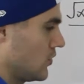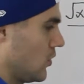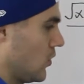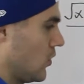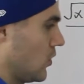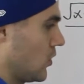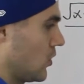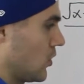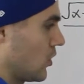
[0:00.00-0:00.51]

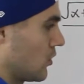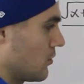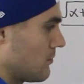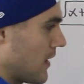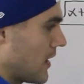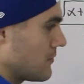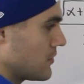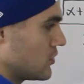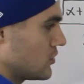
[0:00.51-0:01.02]
or
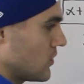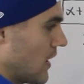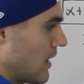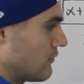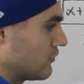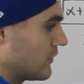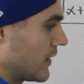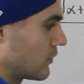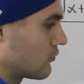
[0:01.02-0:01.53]
maybe you
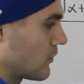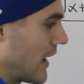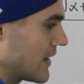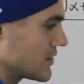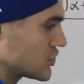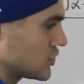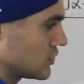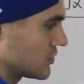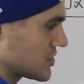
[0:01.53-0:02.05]
have like
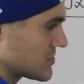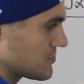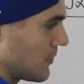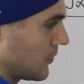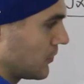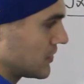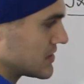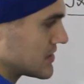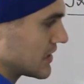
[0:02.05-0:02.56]
rational
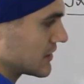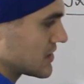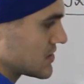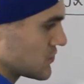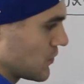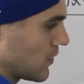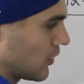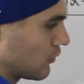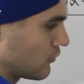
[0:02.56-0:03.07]
exponents like
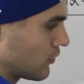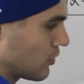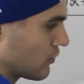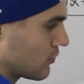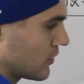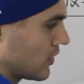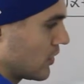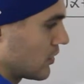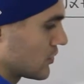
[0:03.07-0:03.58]
this 1 over
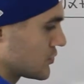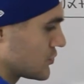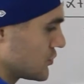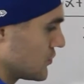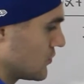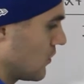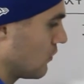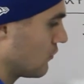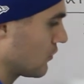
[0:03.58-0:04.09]
3 or
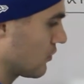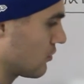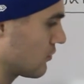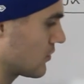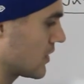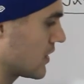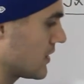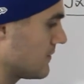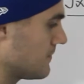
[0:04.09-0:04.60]
2 over
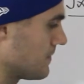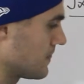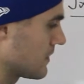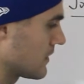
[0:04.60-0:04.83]
3,